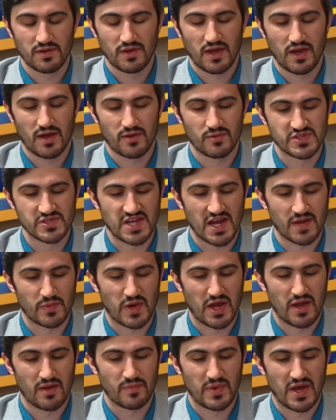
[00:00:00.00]
And with stock
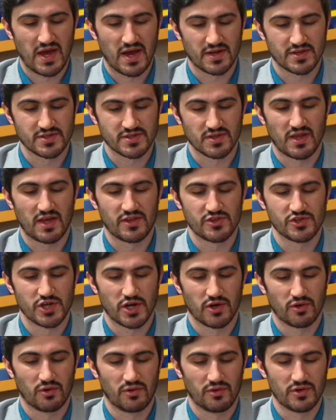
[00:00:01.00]
buybacks, allow the
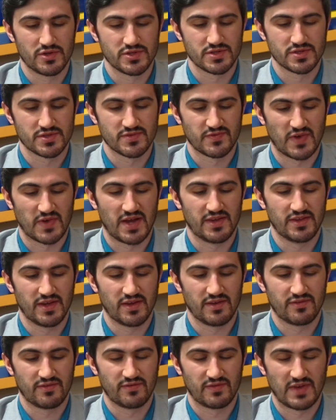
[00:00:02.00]
shareholders to find
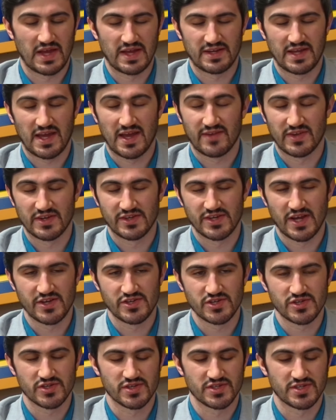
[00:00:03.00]
it
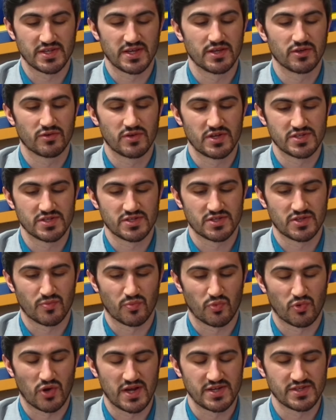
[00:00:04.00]
advantageous because it increases the
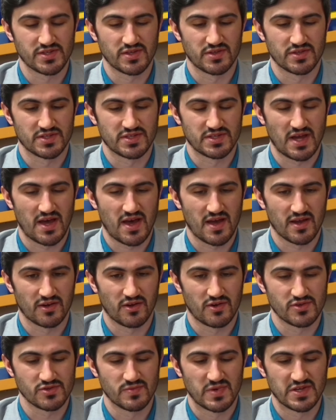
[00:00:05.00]
price of the stock
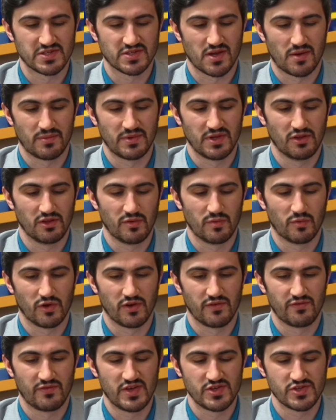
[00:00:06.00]
and also makes the company a little bit
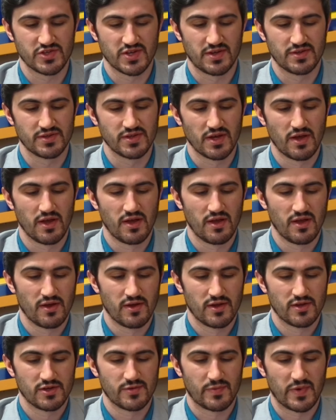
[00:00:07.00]
more efficient,
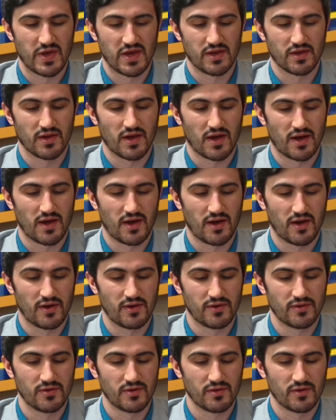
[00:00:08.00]
depending
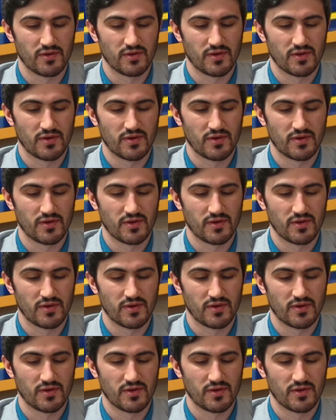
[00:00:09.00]
on